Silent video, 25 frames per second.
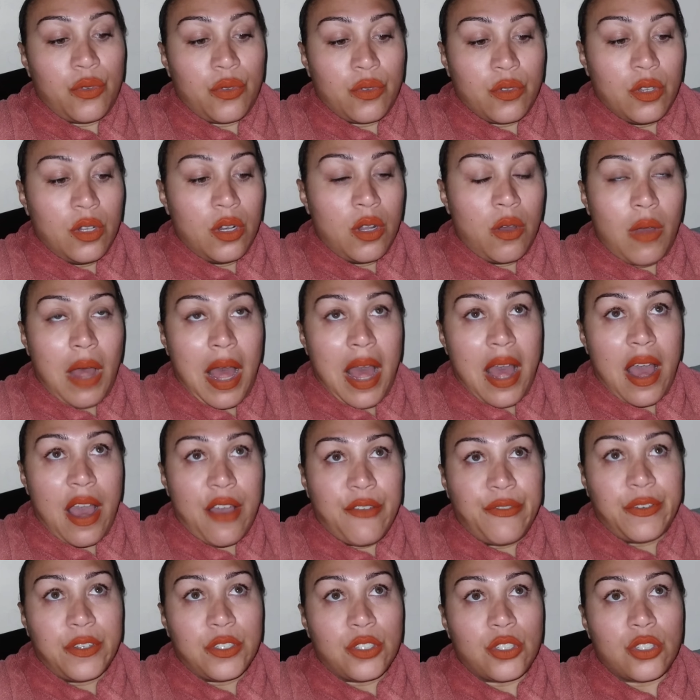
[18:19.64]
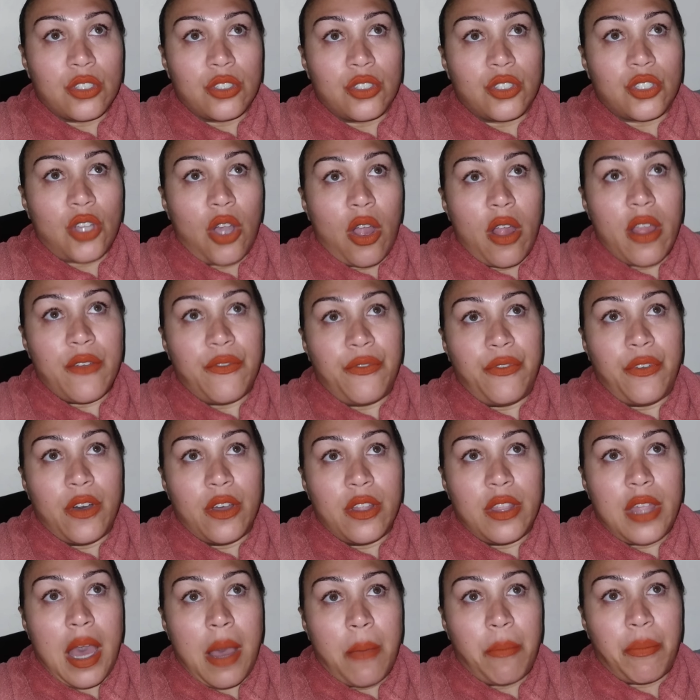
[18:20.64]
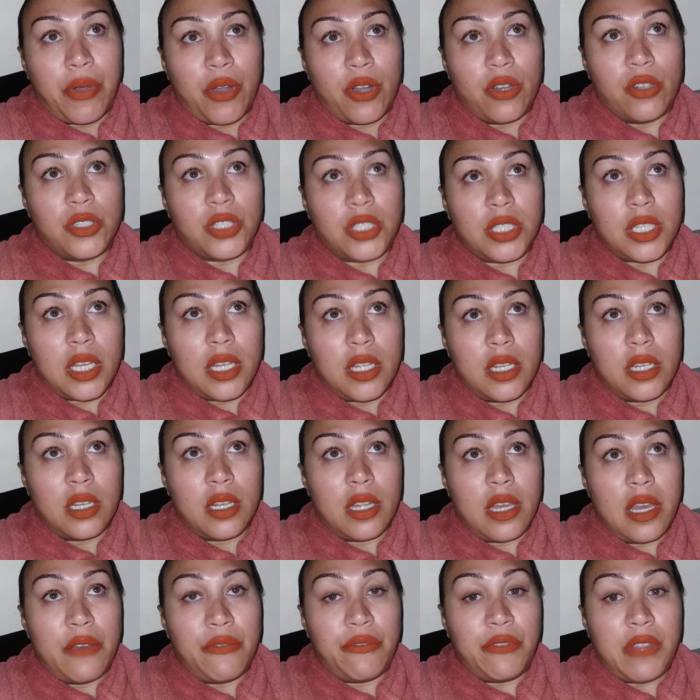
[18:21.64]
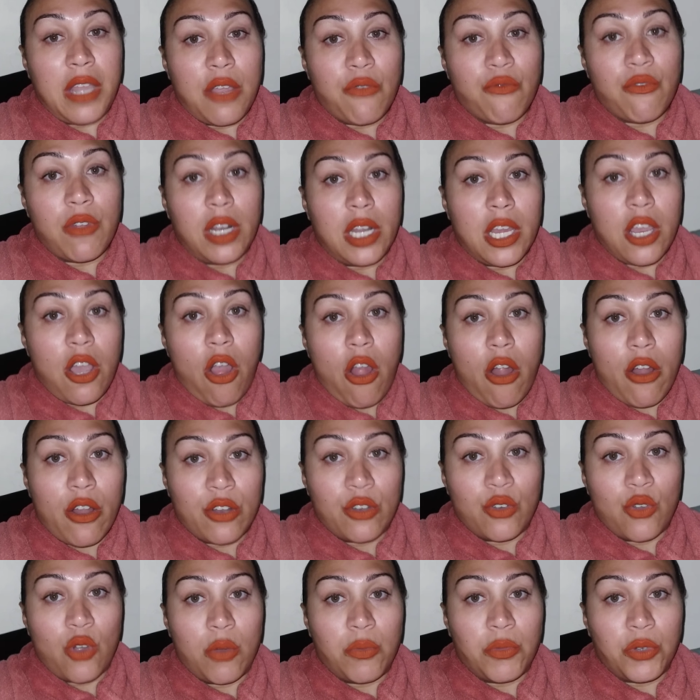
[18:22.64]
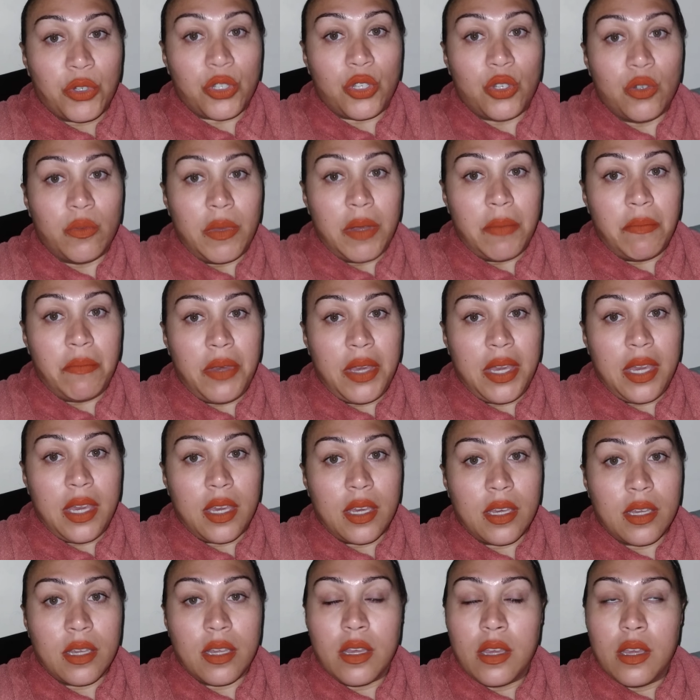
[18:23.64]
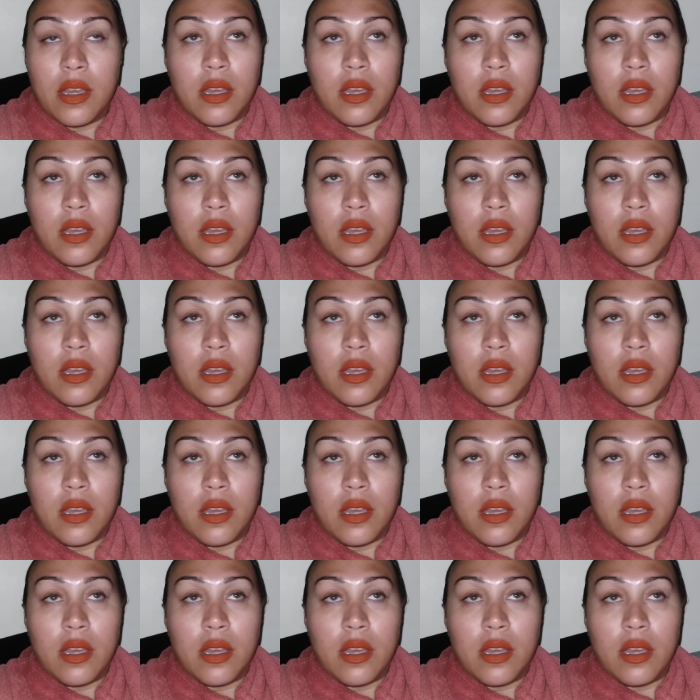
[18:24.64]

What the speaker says: I feel so sorry for that person. If they really are a normal human being,